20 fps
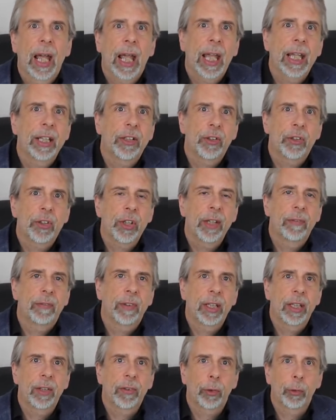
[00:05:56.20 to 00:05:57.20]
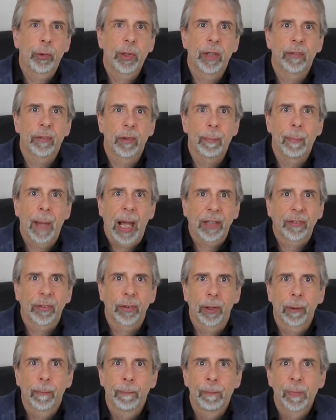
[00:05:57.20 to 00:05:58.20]
HGVs are another
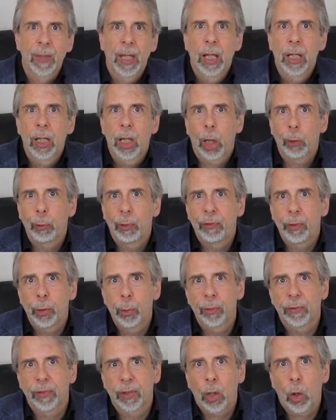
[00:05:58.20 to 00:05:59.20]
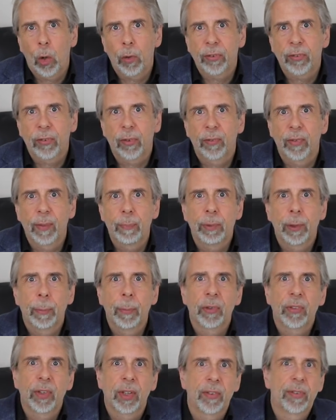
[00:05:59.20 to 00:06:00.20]
matter. A review of the costs of
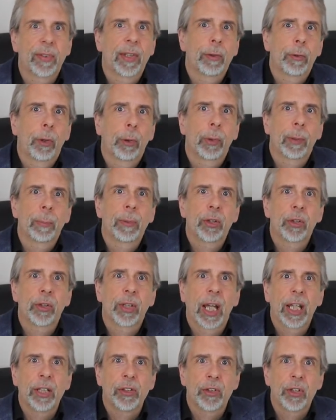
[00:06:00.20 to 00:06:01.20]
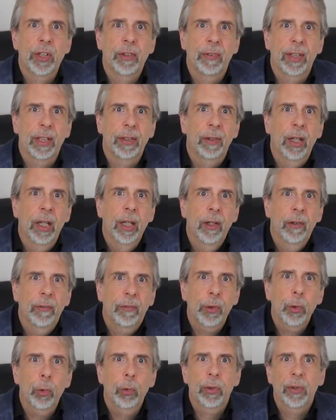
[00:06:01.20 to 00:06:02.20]
implementing zero emission HGV
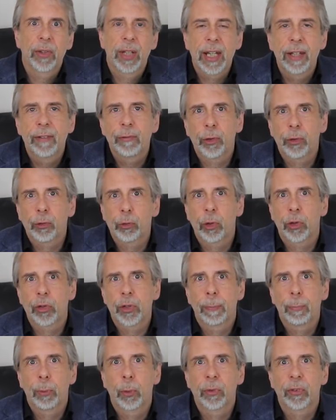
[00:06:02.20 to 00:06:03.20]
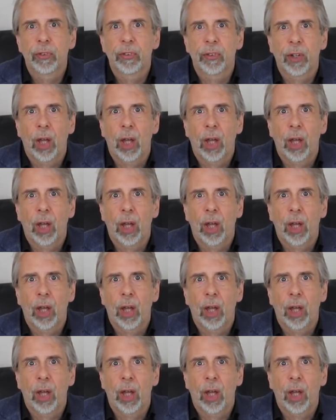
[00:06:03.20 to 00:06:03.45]
fuel and infrastructure points